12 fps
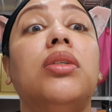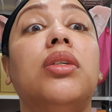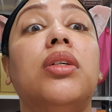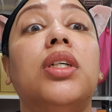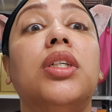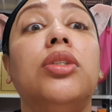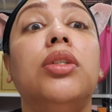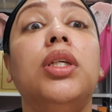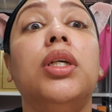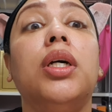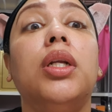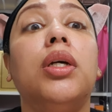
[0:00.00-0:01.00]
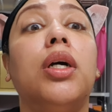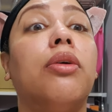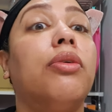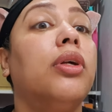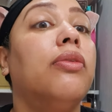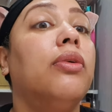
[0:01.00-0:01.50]
Actually, I kind of got
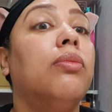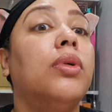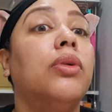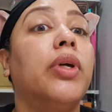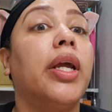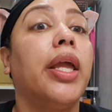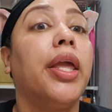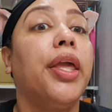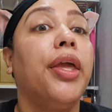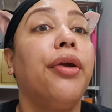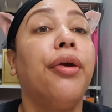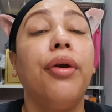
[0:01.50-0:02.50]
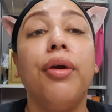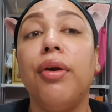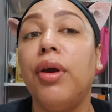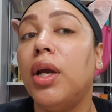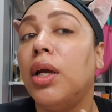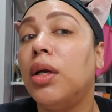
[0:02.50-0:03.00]
rid of the one right here,
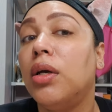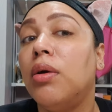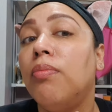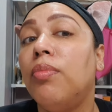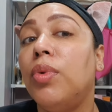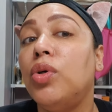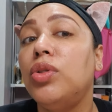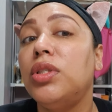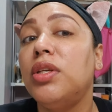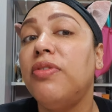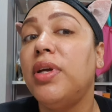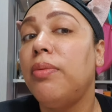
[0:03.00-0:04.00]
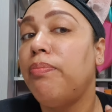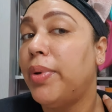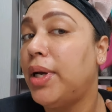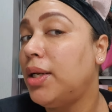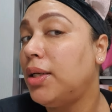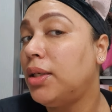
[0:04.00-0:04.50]
most of it,
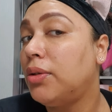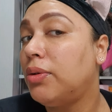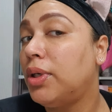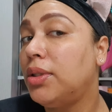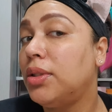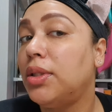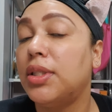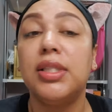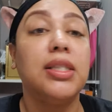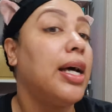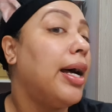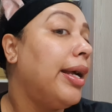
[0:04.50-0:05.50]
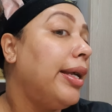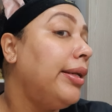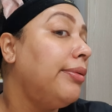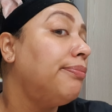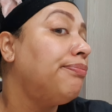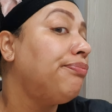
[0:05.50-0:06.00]
but the ones on the side
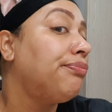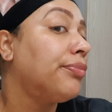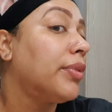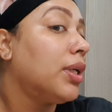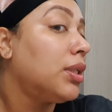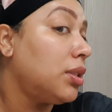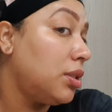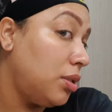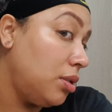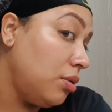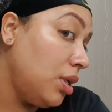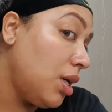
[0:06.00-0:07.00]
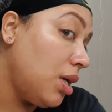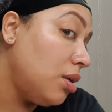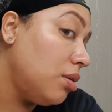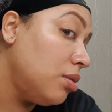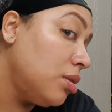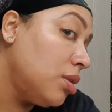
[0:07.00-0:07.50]
still gone.
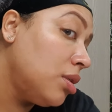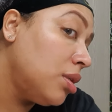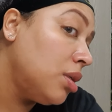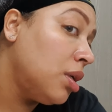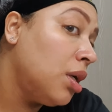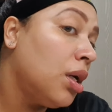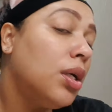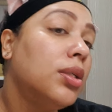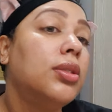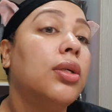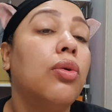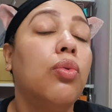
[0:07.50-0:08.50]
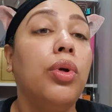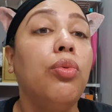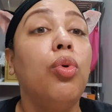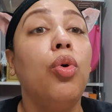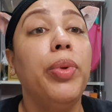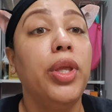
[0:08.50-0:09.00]
So we
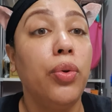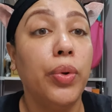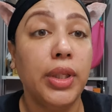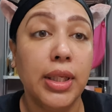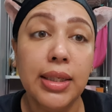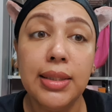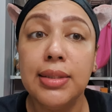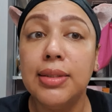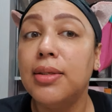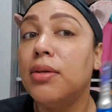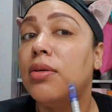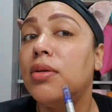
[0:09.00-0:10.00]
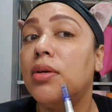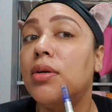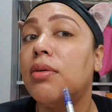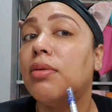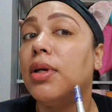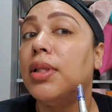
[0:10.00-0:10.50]
will be doing this
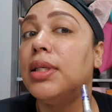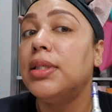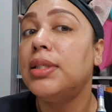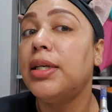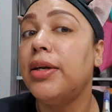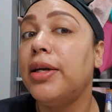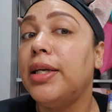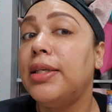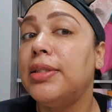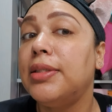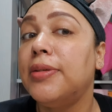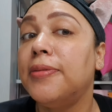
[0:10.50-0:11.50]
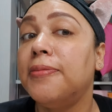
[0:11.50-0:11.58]
around this areas.